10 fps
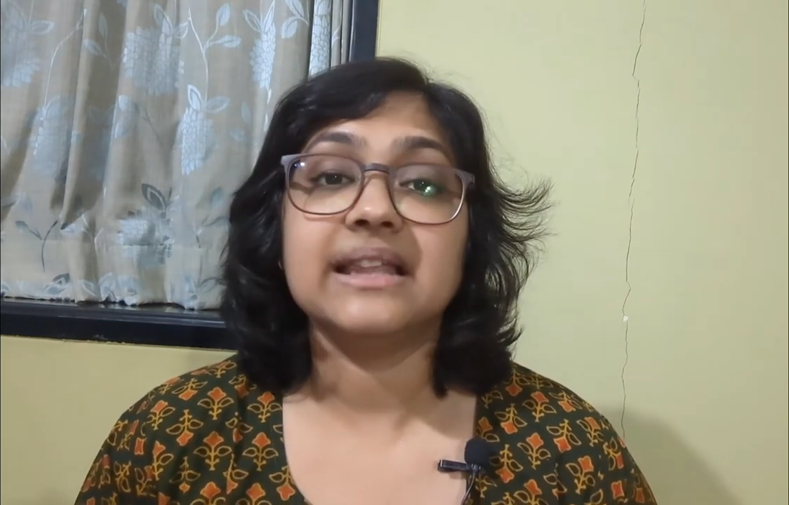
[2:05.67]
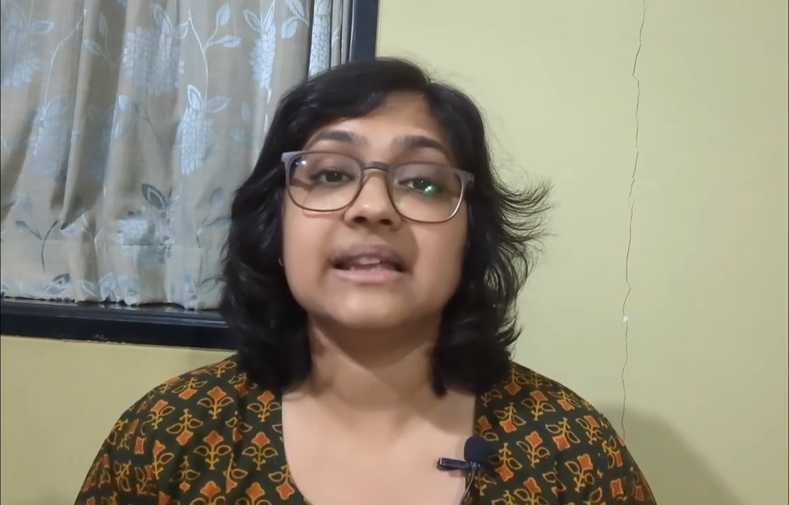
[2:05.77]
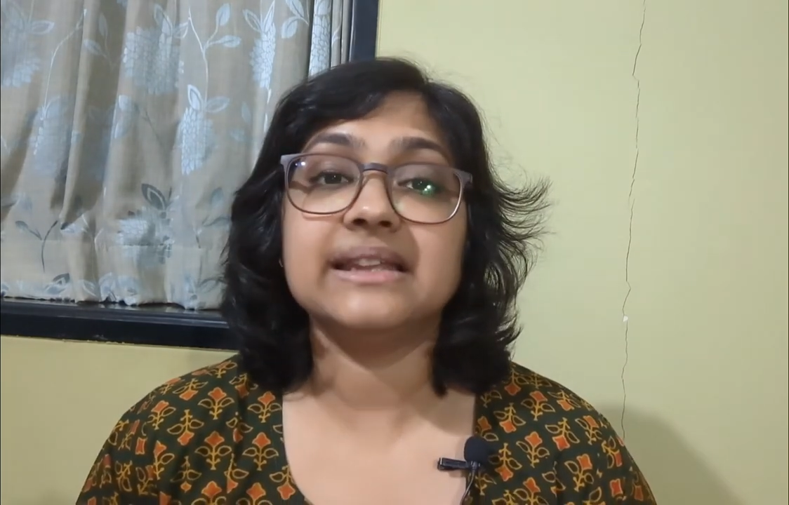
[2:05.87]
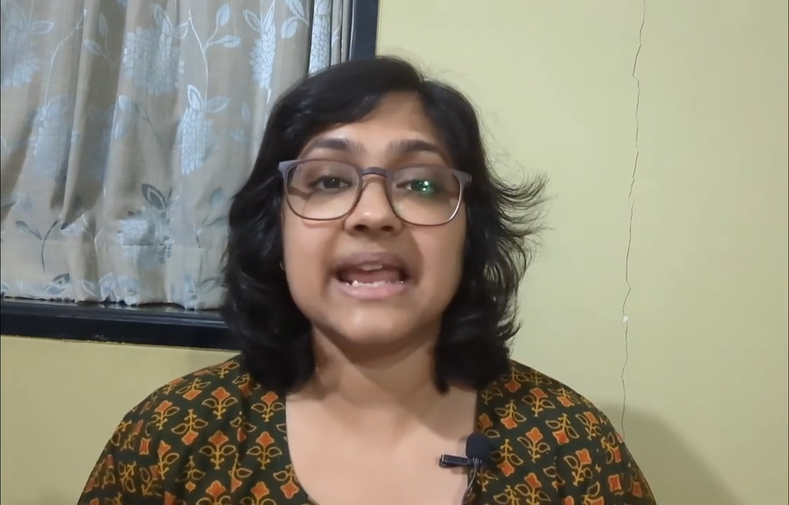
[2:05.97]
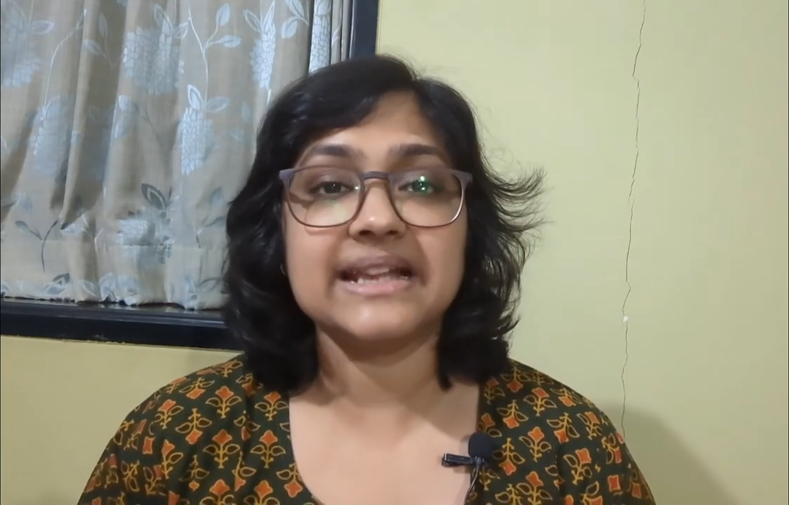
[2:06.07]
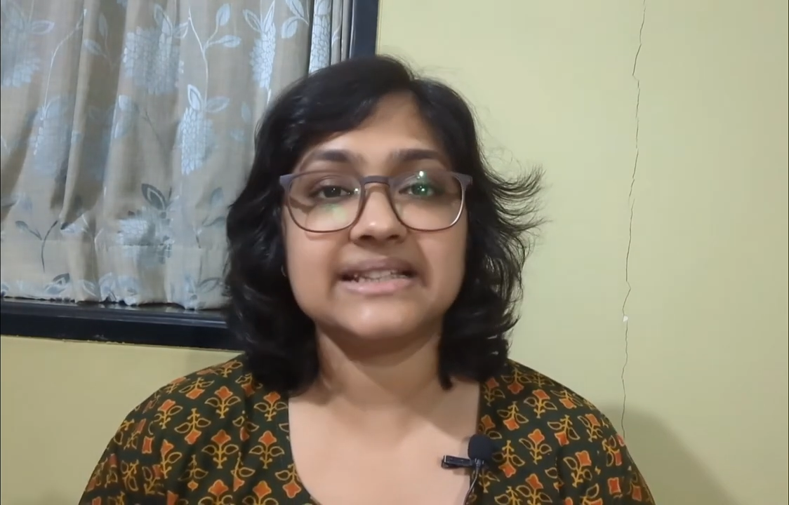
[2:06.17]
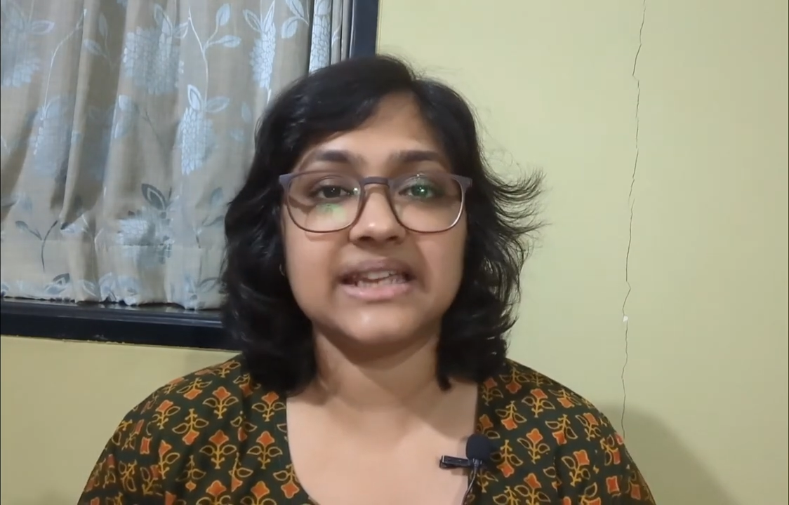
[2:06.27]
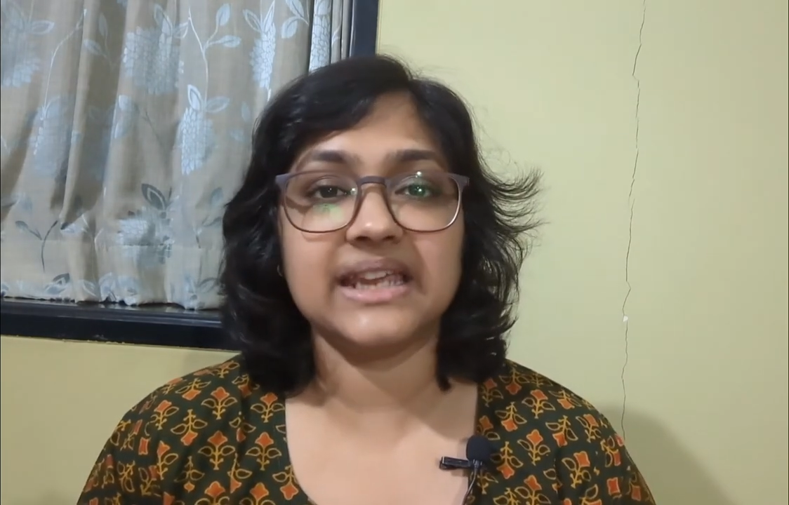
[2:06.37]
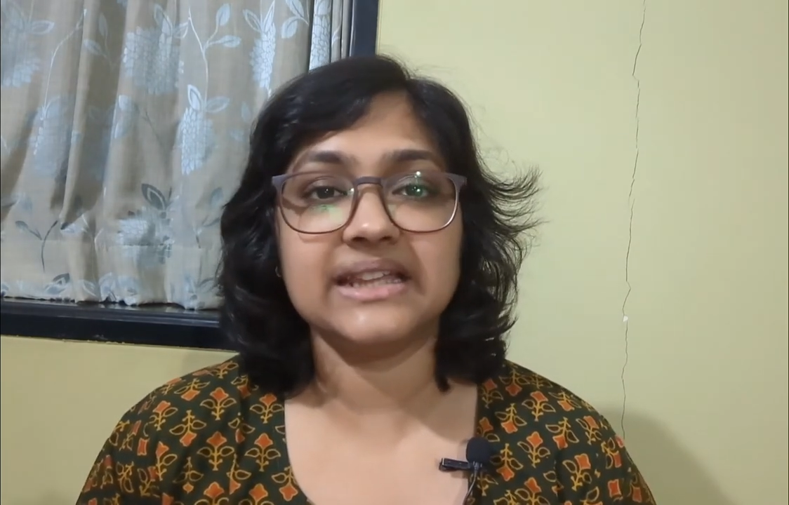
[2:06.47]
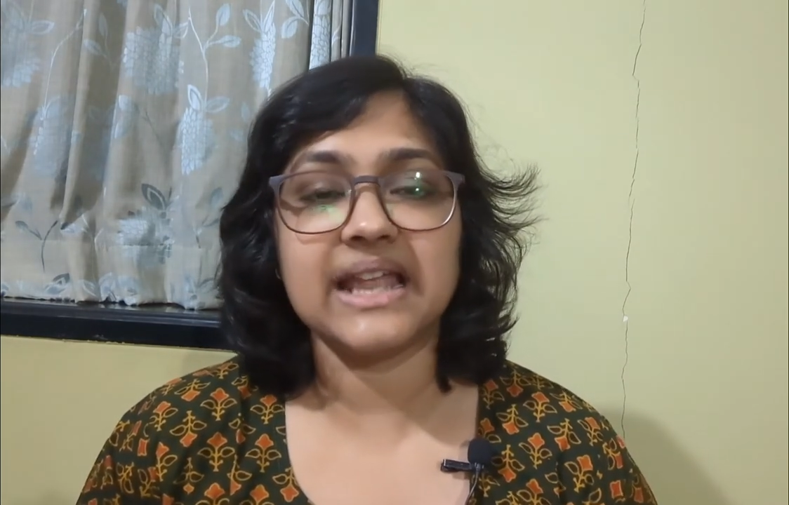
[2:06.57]
The next
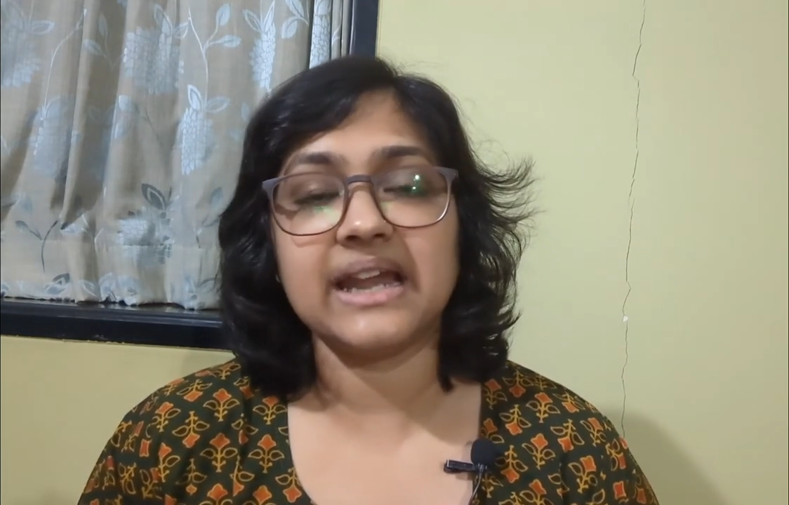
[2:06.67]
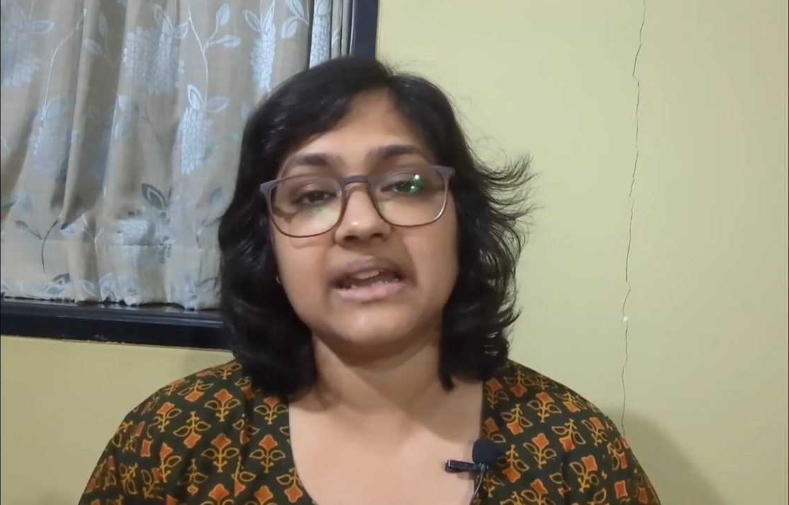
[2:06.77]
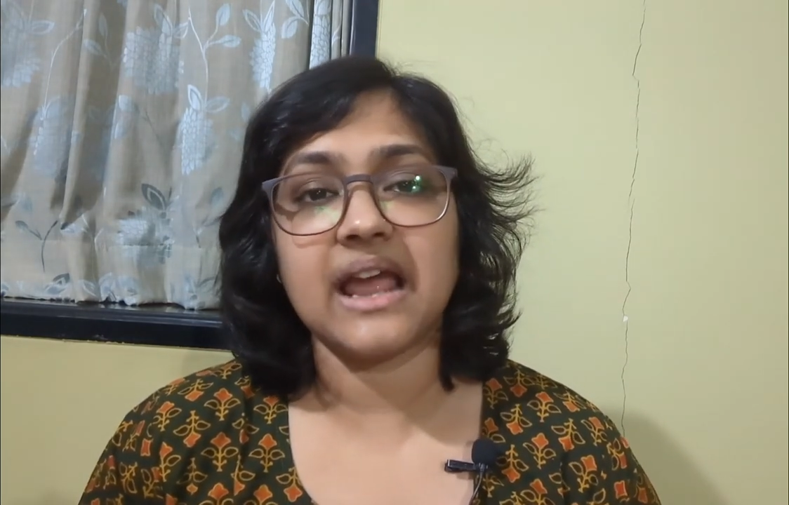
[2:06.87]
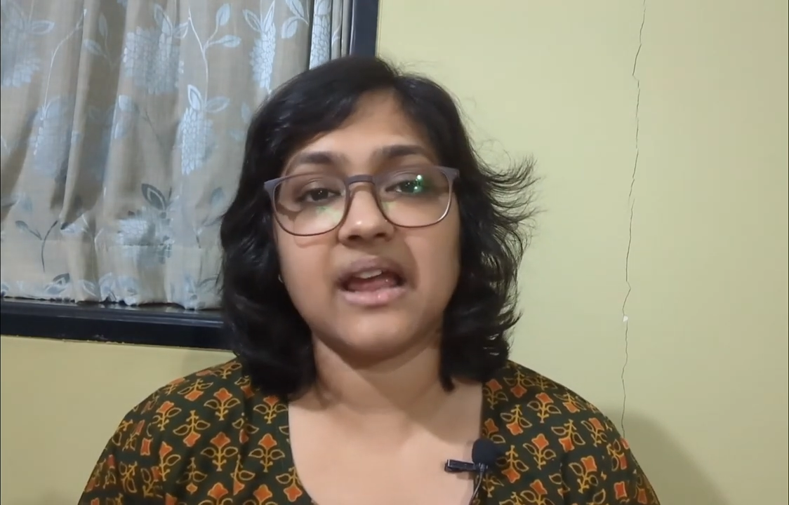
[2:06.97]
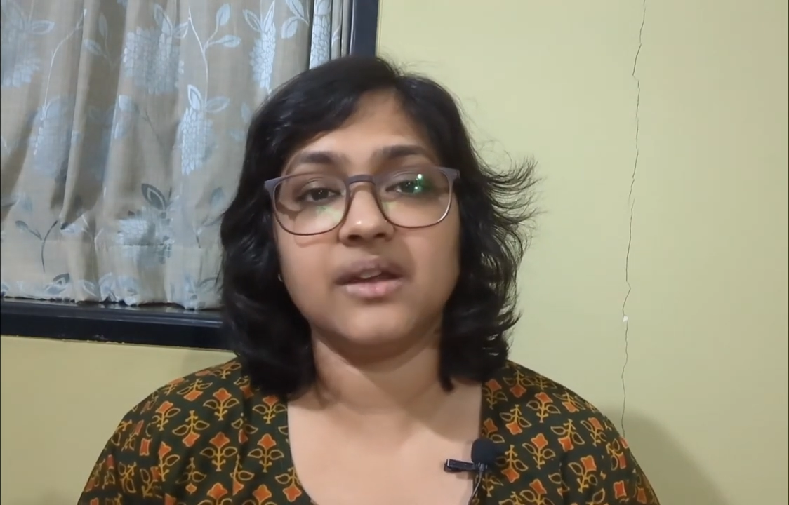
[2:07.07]
thing that